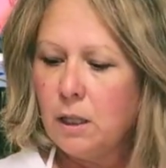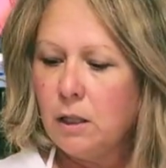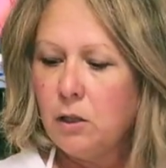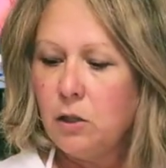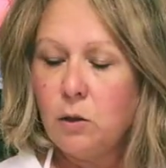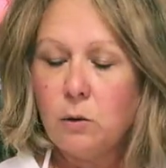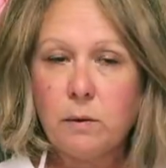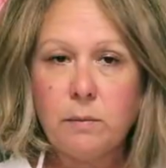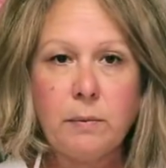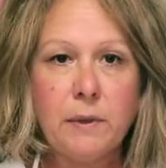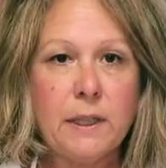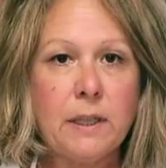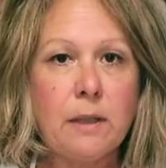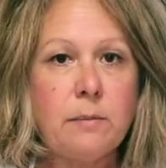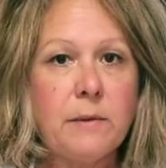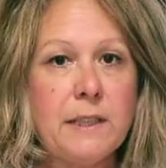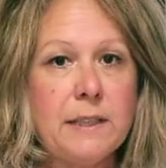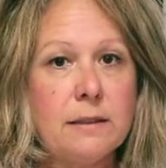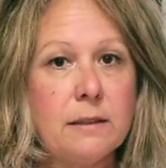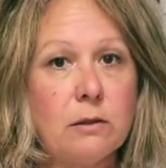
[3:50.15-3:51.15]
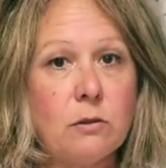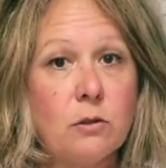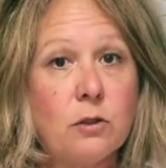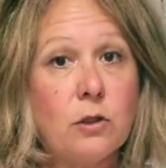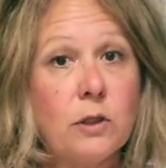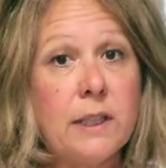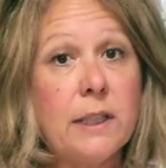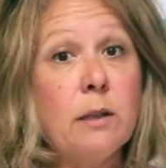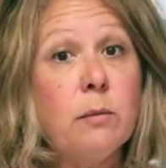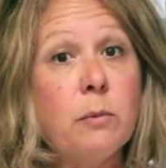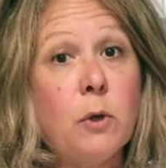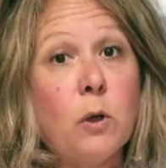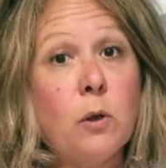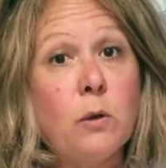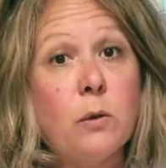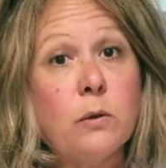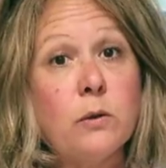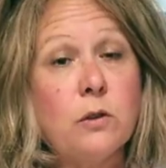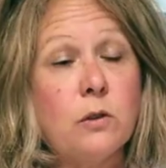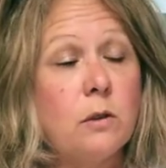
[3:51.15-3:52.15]
You can pick up these little trinket
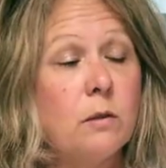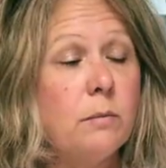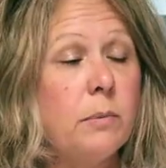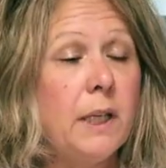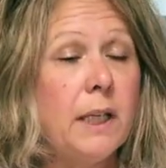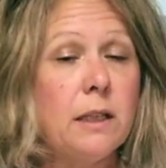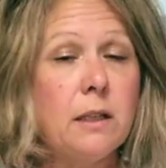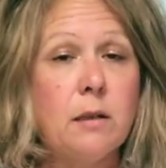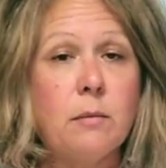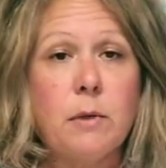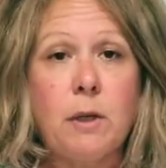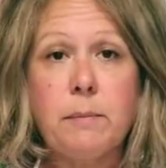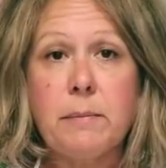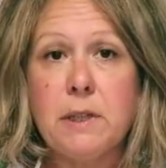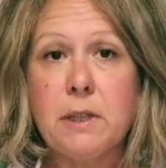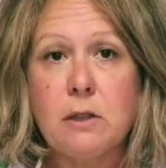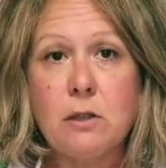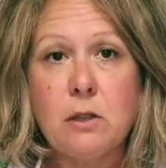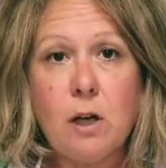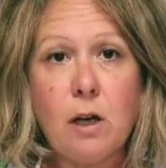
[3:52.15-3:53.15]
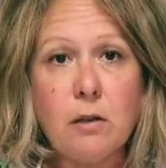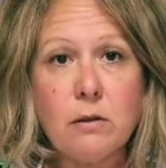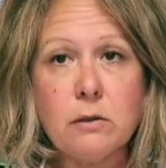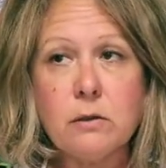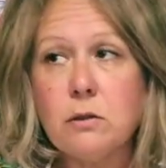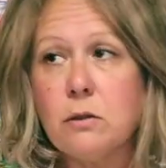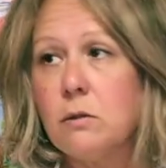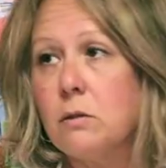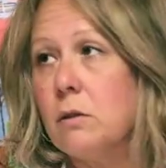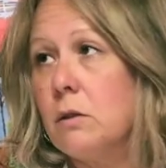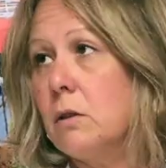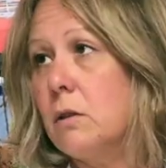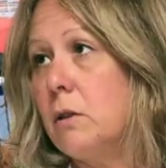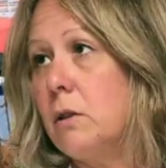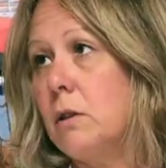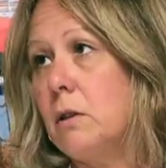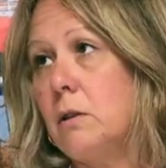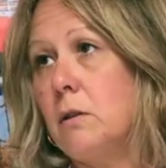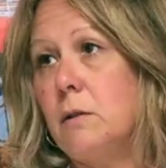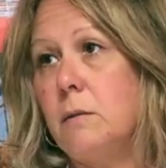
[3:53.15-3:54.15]
bowls. You can pick them up at the dollar store. You
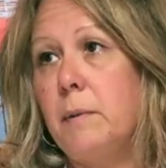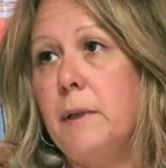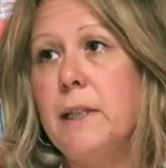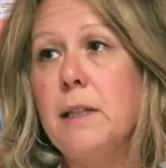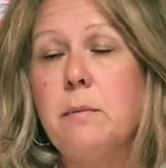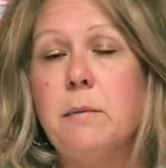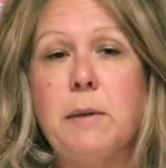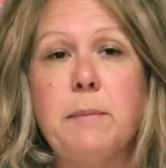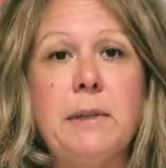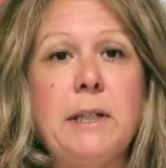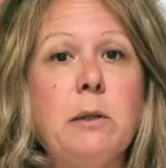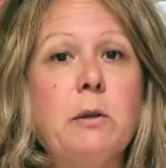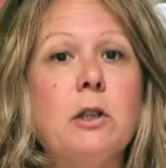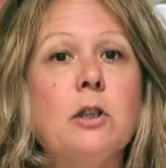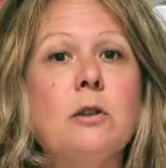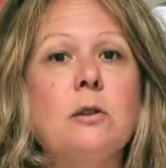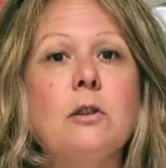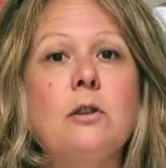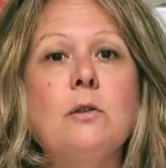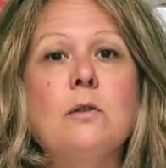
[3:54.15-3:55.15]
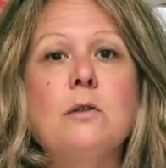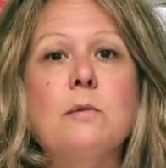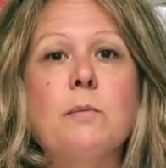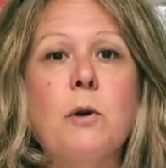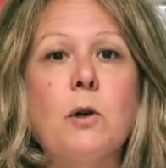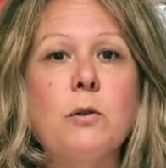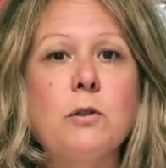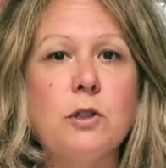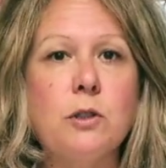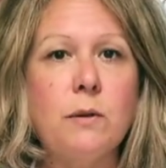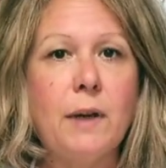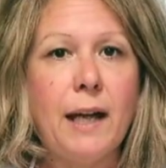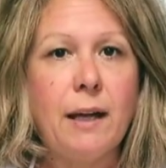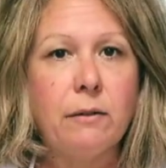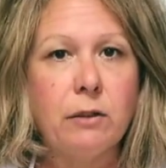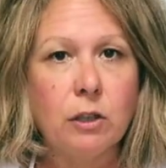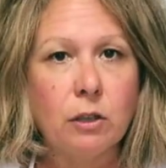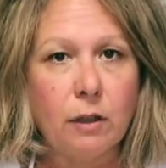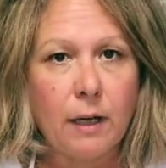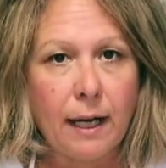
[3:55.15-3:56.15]
can pick them up anywhere. You can use bowls you have
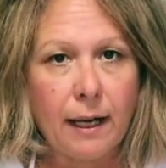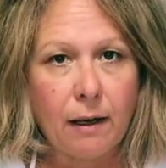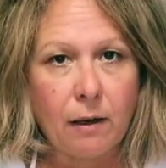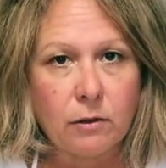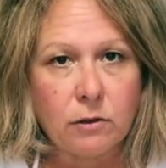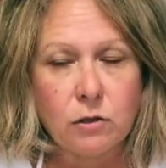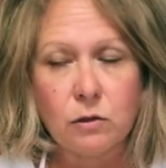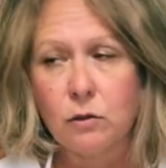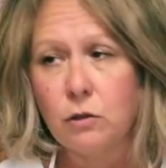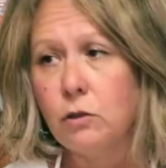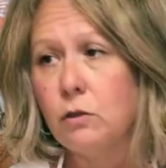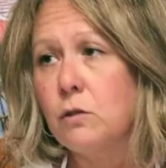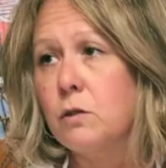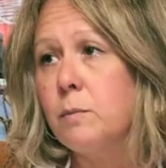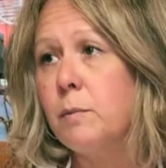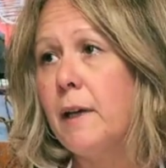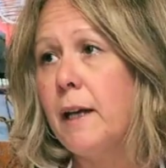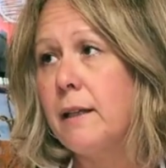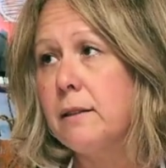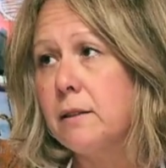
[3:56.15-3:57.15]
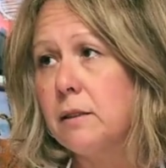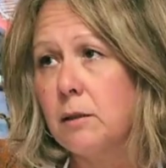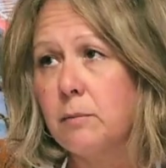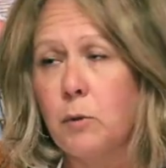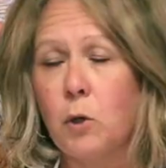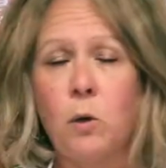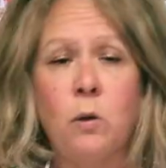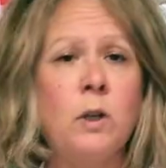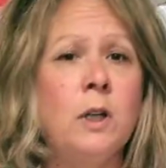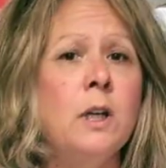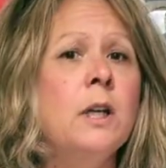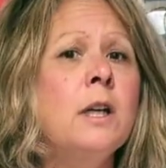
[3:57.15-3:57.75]
in your house. You can use plastic bowl.